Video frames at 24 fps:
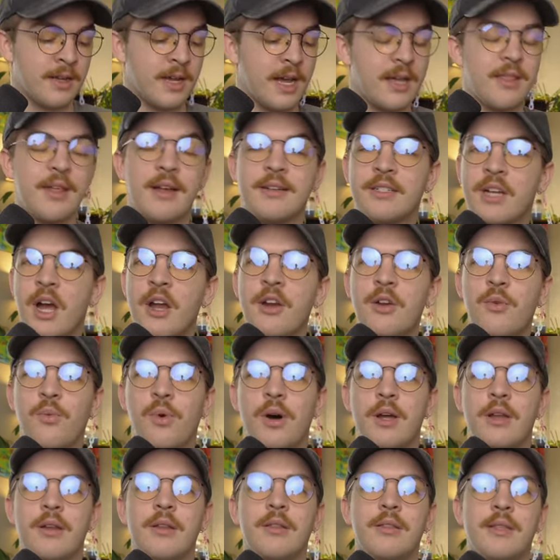And that's kind of
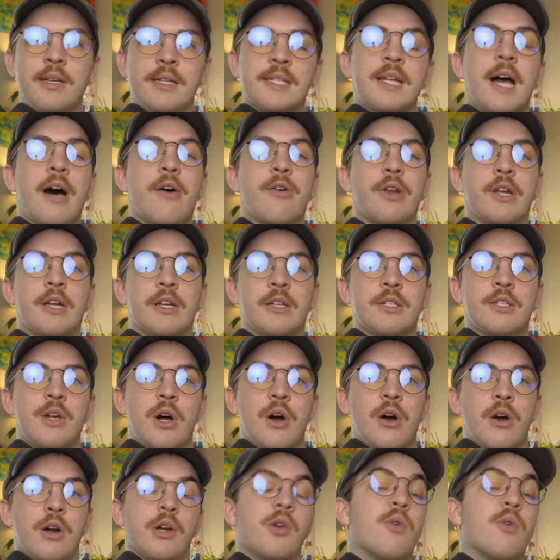what these outings are